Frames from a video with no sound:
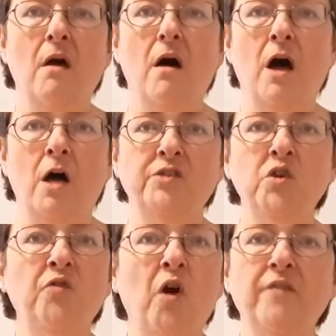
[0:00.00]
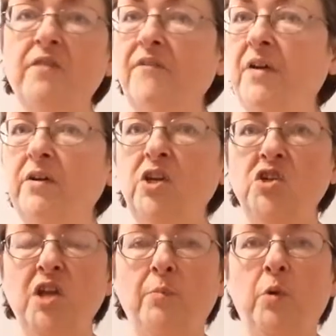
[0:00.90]
Uh, so far, I've not found any
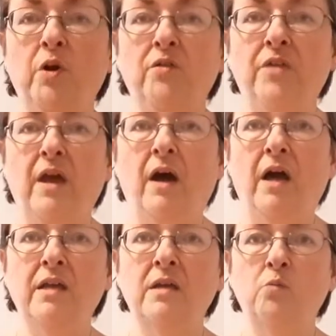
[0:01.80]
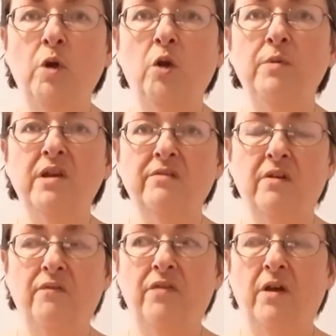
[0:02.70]
shapewear that I can wear because
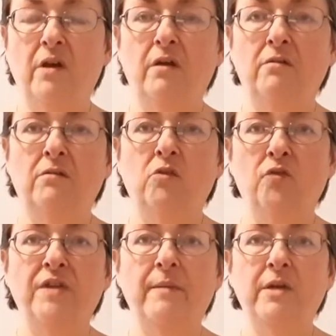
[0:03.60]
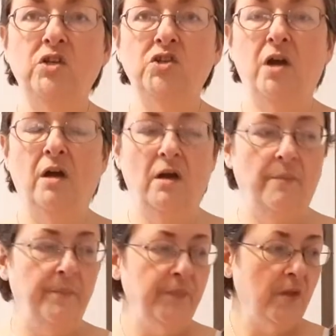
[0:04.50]
of the nerve damage
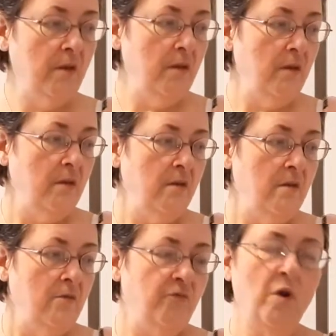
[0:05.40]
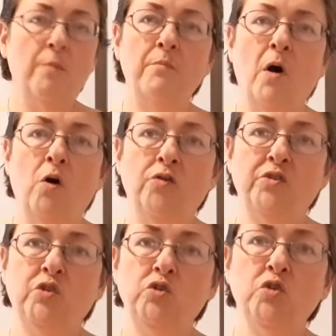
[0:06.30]
um, from all the
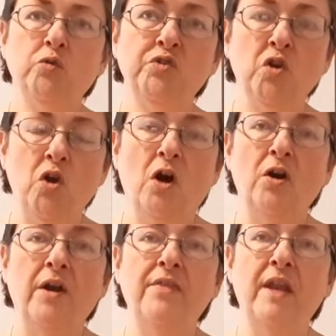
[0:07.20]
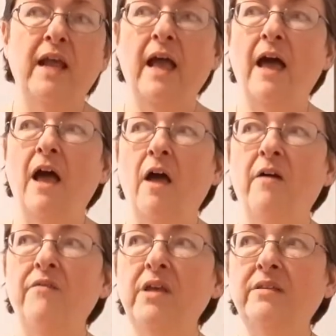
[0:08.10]
surgical scarring that I
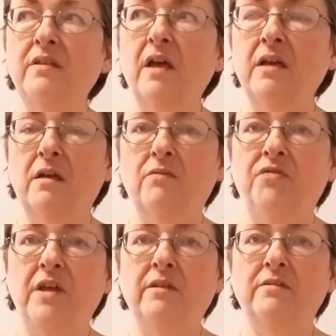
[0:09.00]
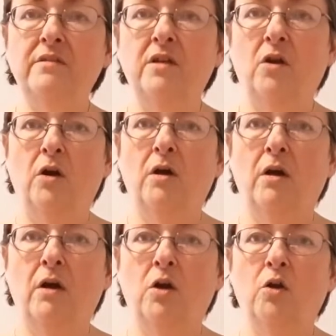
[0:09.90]
have. It's like things that
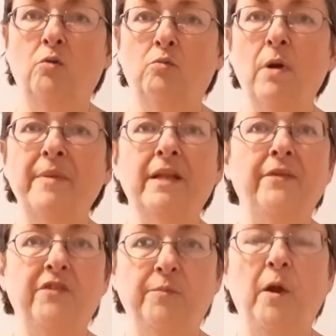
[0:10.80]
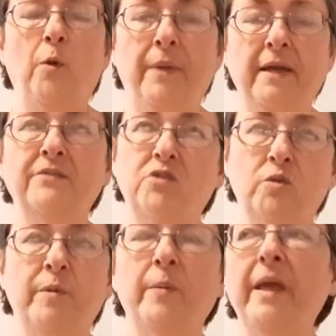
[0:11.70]
are rubbing, like this pair of pants at the
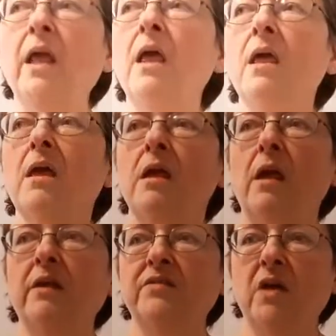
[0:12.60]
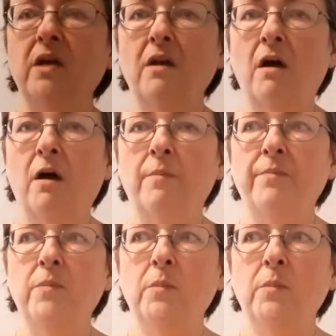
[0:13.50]
moment. It's like um,